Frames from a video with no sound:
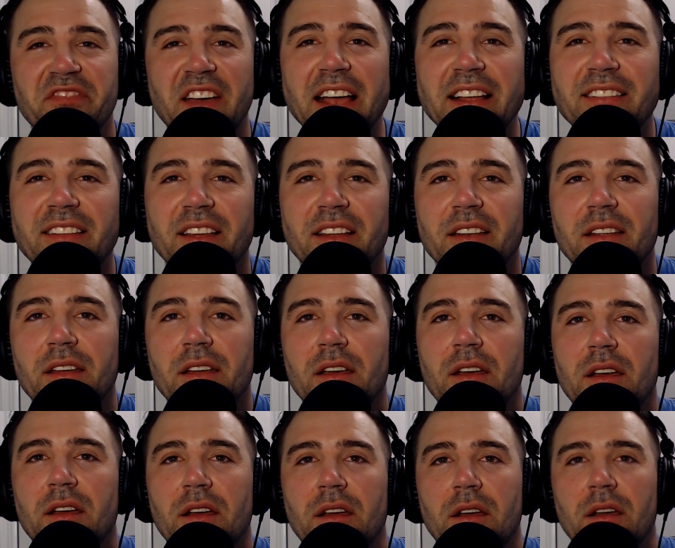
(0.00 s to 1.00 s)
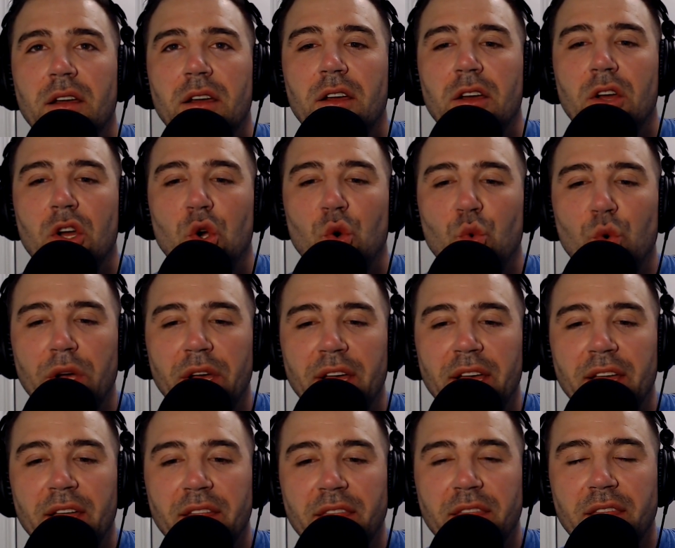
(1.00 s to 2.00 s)
infected
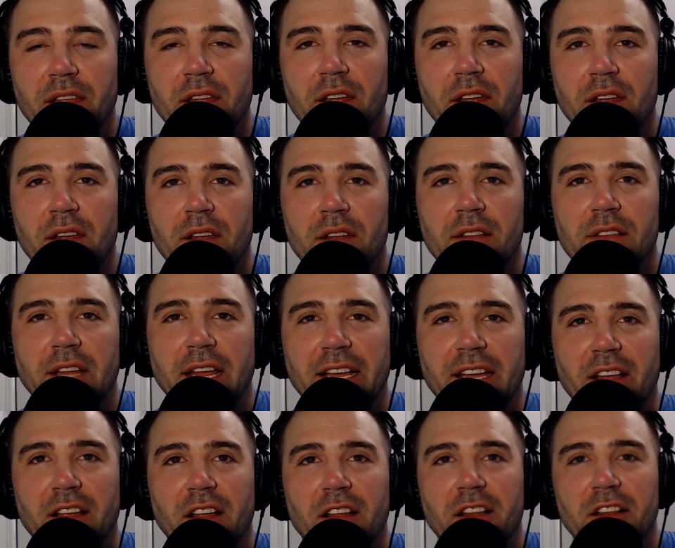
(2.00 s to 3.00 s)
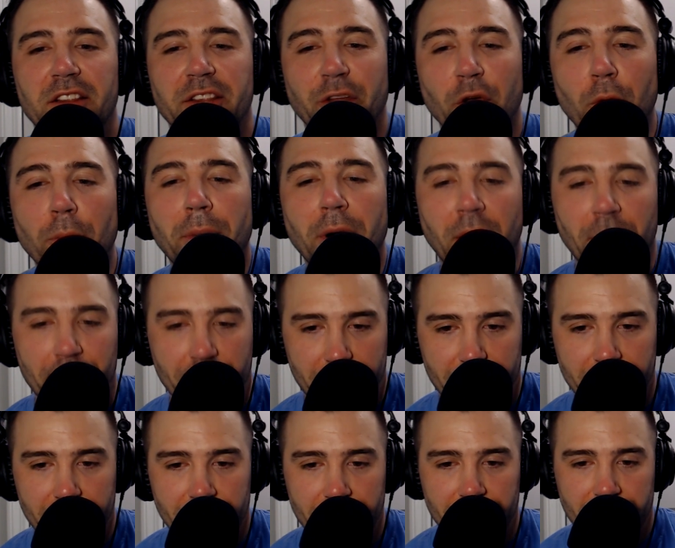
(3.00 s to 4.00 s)
with, like, Lil
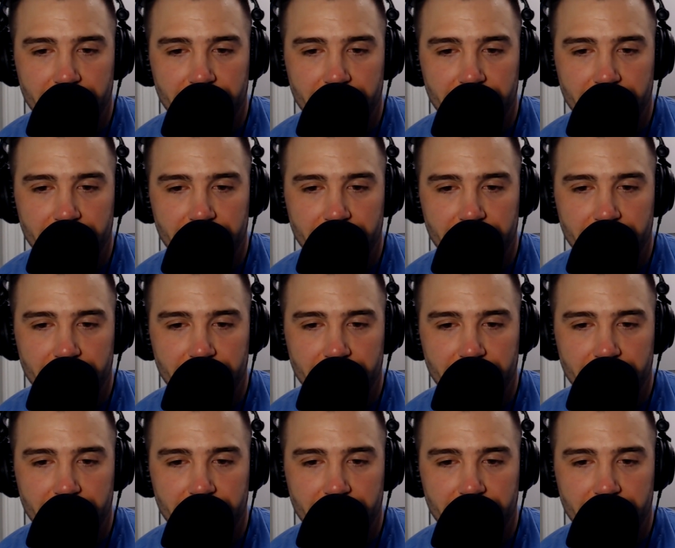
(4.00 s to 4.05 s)
Pump.